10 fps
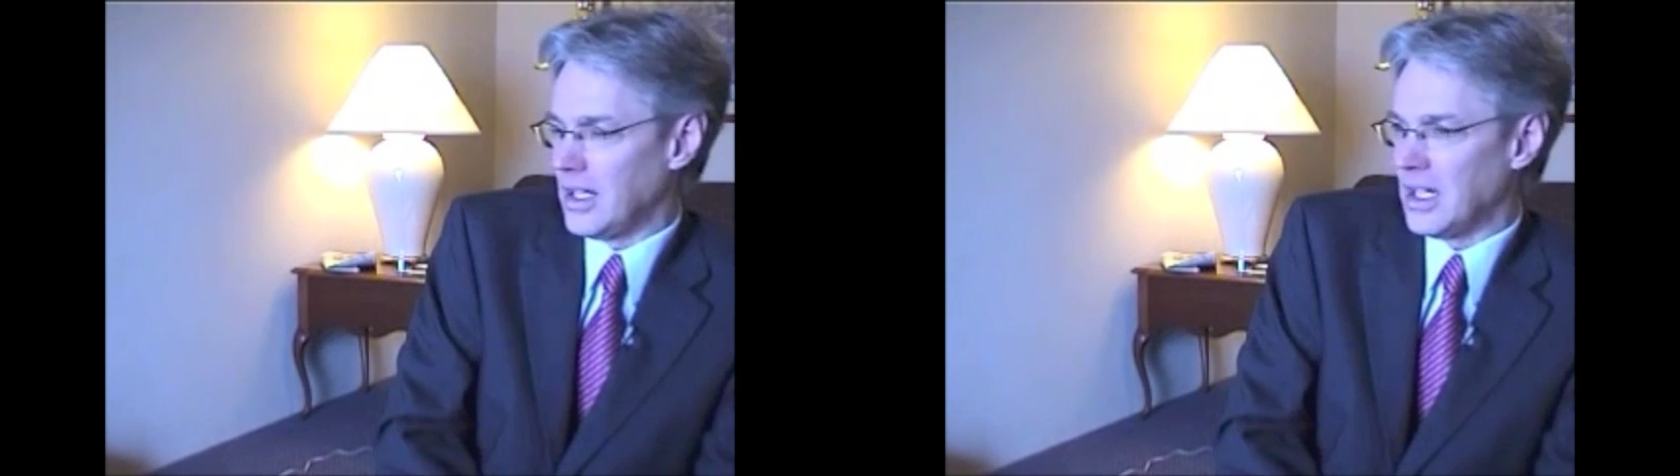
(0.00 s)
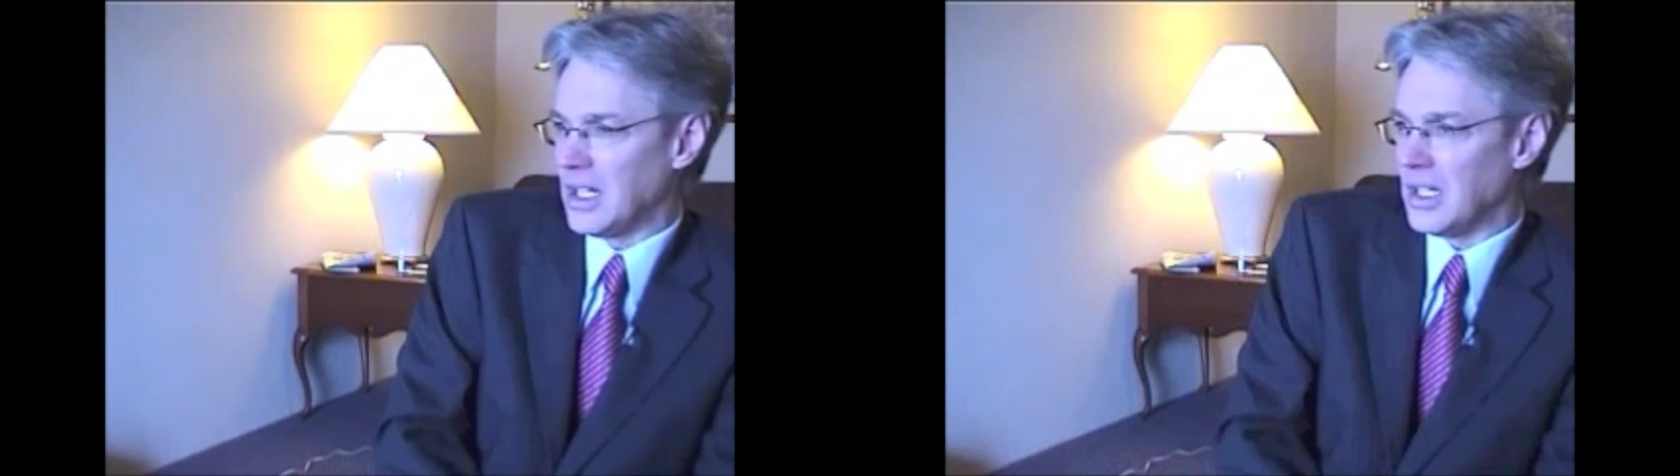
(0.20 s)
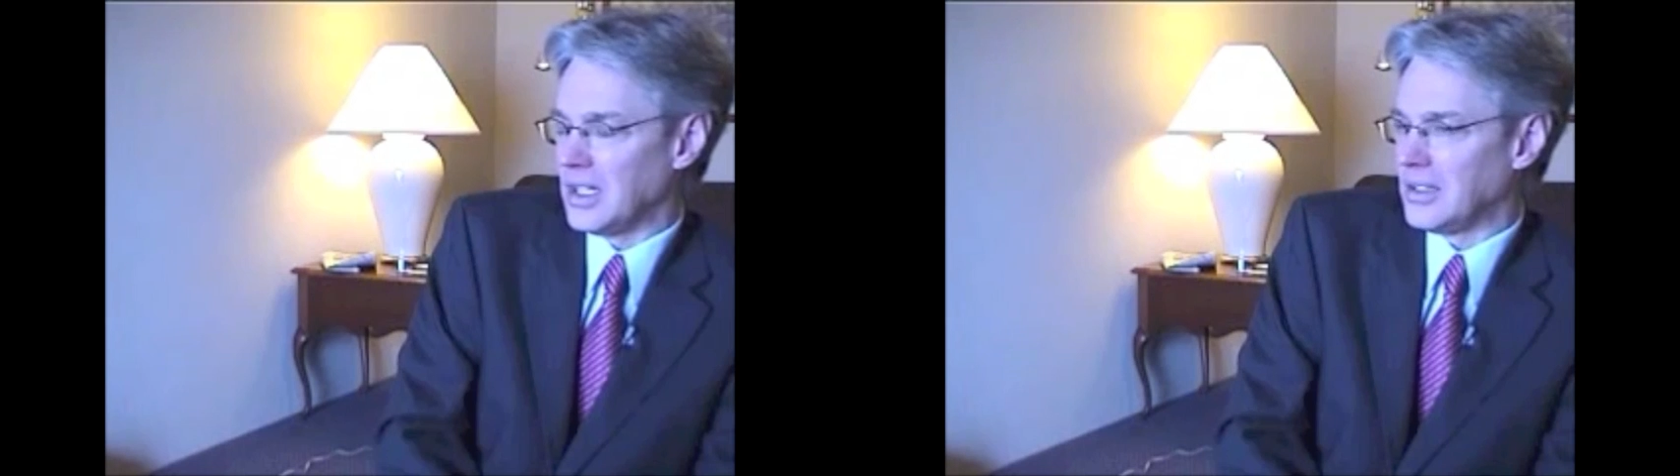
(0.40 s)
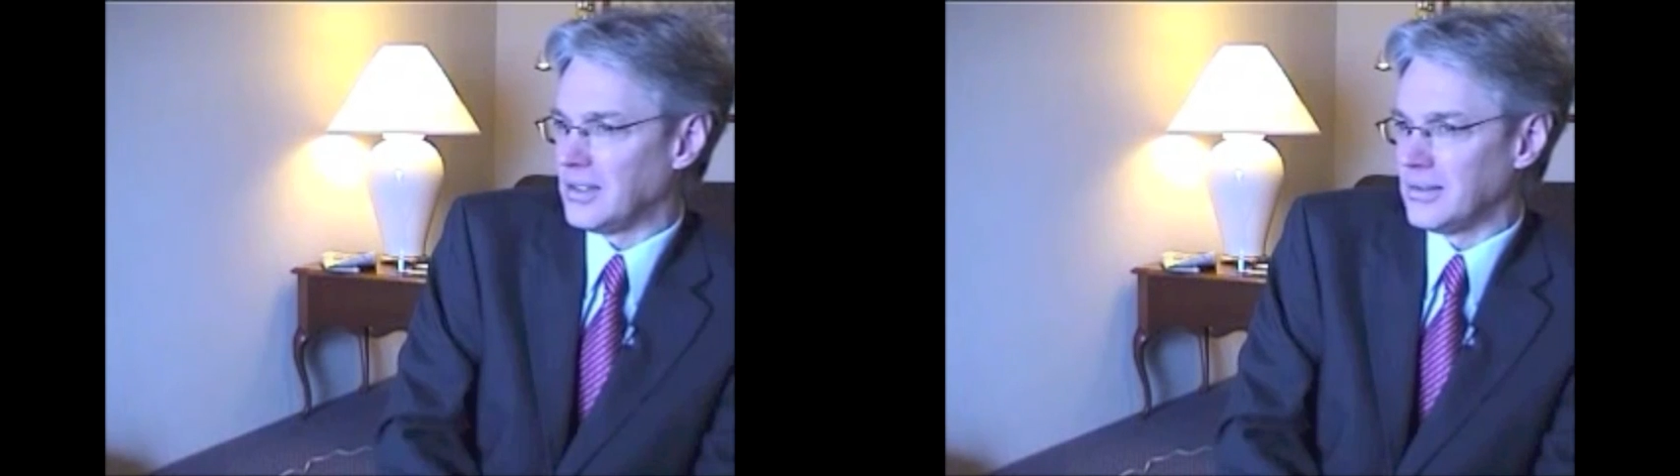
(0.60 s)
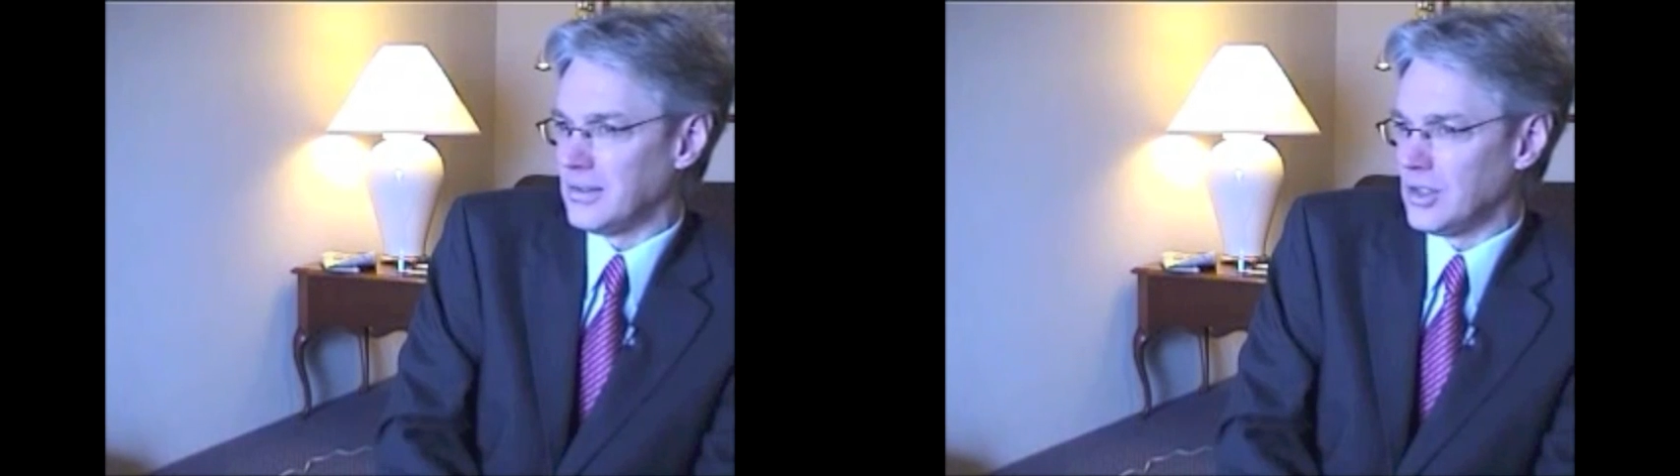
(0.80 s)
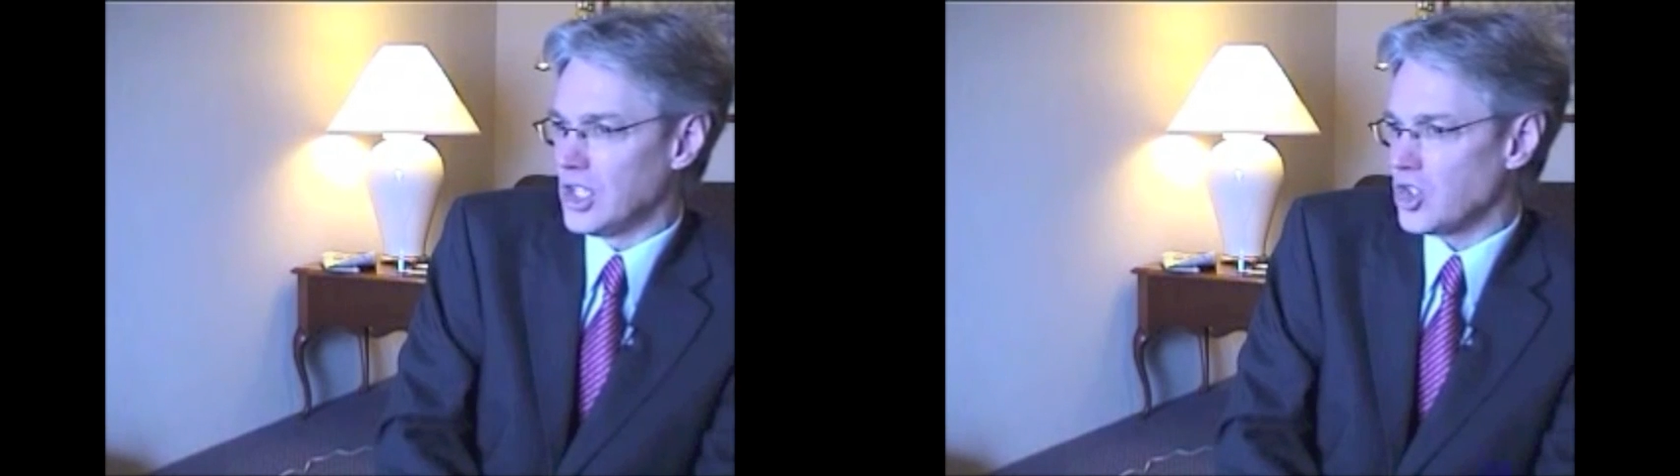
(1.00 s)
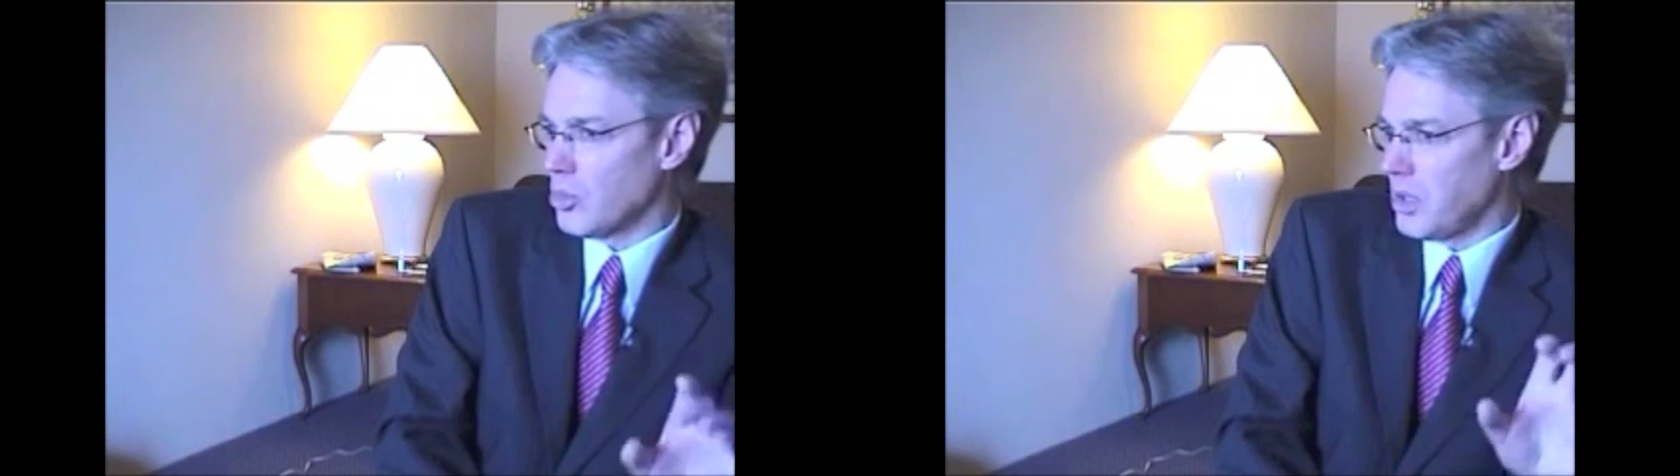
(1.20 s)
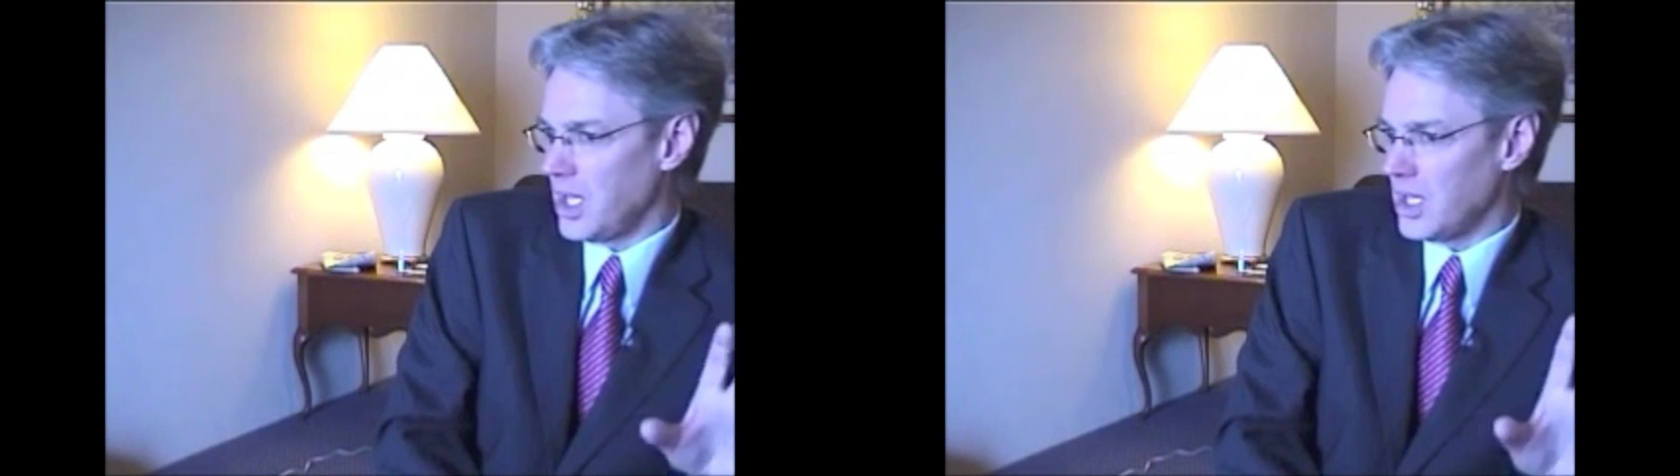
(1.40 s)
uh,
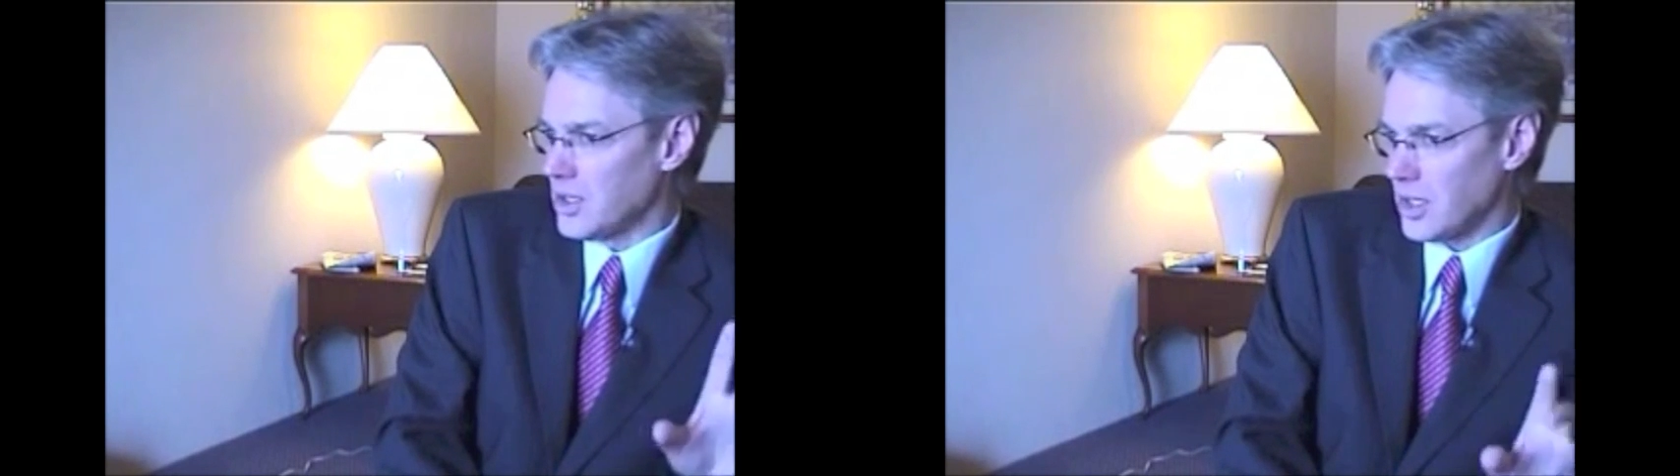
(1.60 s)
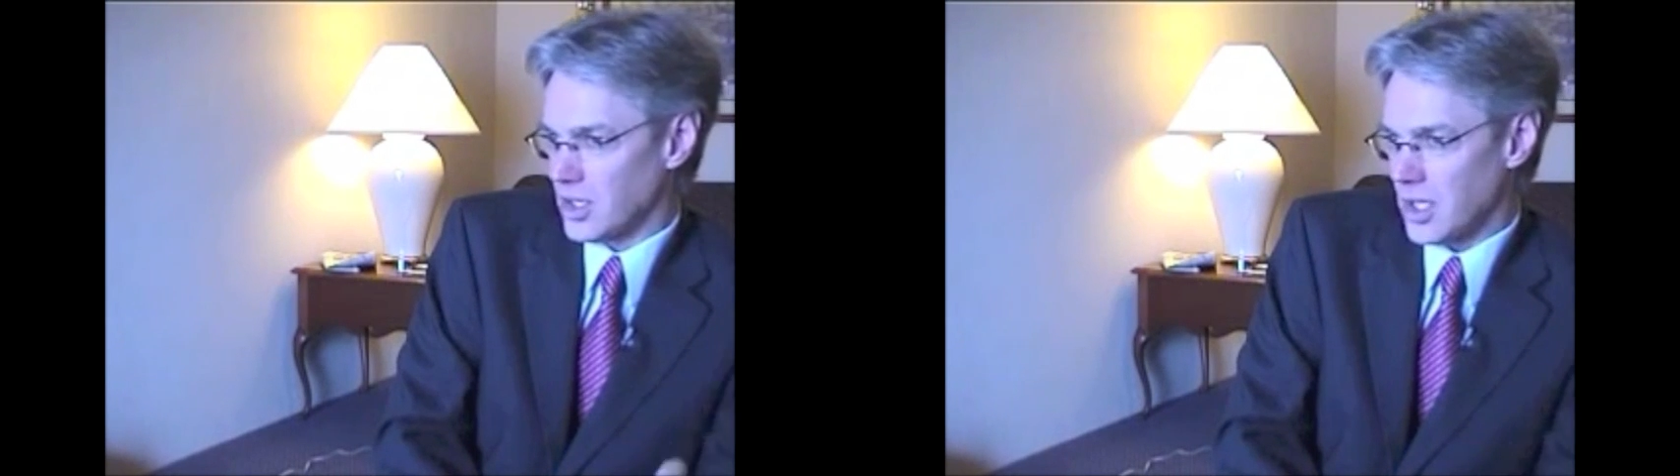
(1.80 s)
disobedience